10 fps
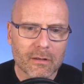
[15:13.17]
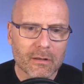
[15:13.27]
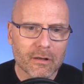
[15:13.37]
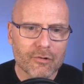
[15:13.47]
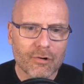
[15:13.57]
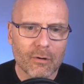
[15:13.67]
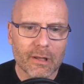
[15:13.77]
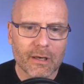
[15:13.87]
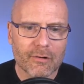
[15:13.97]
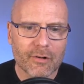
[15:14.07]
control
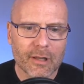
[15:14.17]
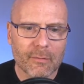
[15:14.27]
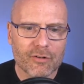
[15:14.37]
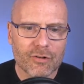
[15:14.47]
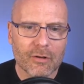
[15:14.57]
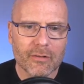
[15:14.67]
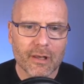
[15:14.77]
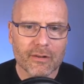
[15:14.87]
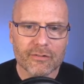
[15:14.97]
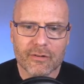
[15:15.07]
here to let me show you
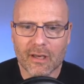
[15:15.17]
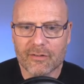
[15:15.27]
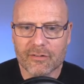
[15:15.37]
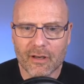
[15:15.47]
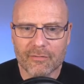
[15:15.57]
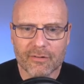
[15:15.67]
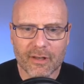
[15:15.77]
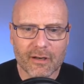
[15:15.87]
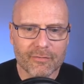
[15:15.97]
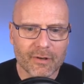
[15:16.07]
the guy stuff. It's
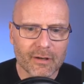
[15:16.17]
kind of